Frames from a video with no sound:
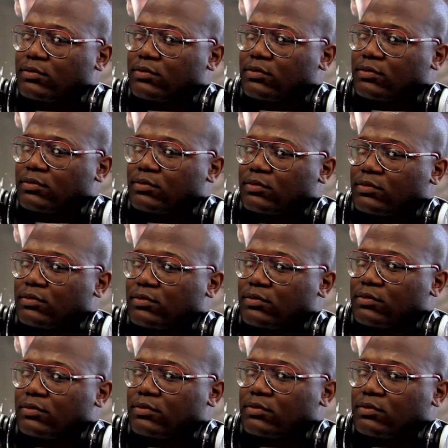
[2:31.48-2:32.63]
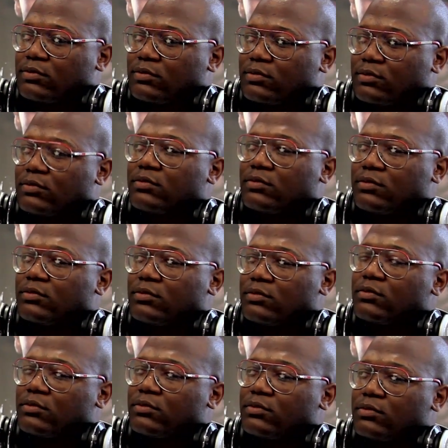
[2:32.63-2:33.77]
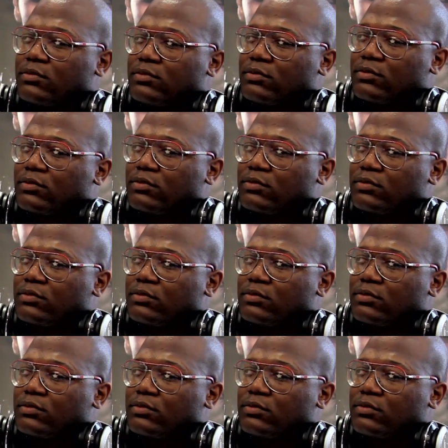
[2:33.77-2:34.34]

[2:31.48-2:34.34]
No words are spoken by the person on screen.